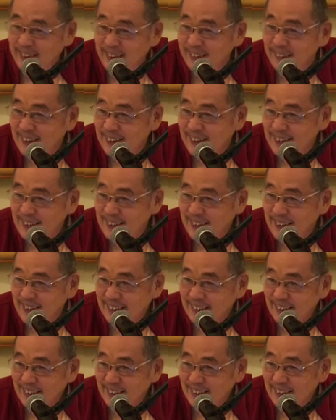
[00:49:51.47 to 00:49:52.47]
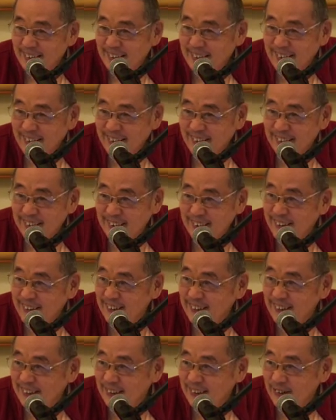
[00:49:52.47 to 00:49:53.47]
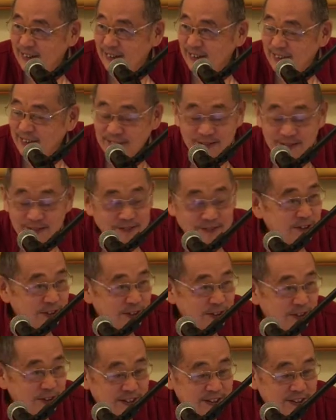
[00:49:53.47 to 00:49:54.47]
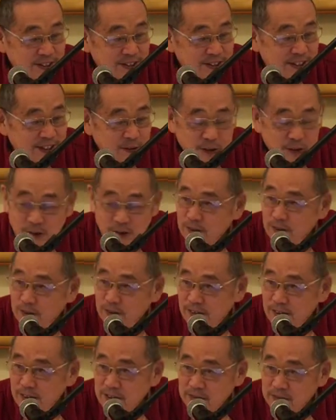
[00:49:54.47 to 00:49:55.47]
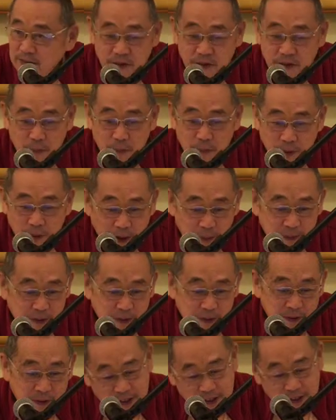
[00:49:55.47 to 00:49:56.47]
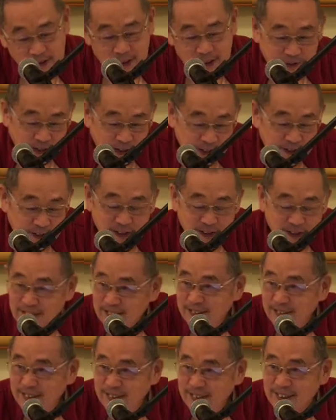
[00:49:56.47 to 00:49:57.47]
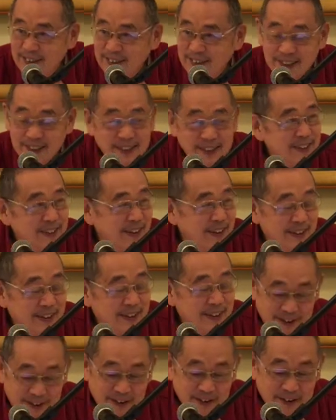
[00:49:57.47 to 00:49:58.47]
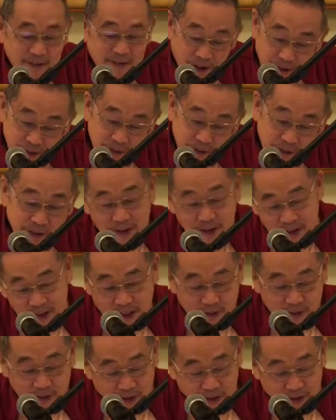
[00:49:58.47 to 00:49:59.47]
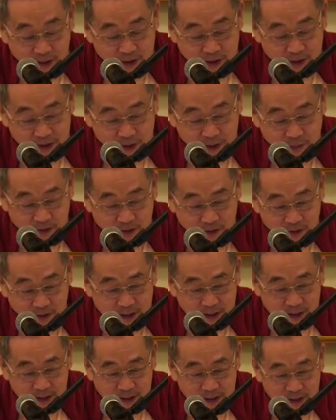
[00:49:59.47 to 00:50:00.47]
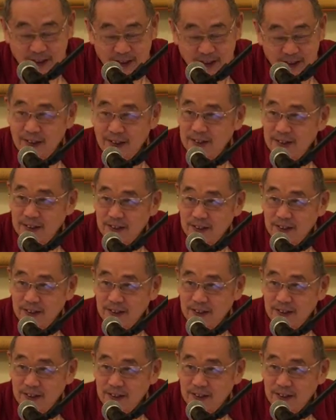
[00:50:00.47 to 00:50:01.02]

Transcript: anything. They continued their duties as householders, whether they're Brahman, Kshatriyas, Vaishyas, Sudras. But they were completely dedicated to Lord Chaitanya at the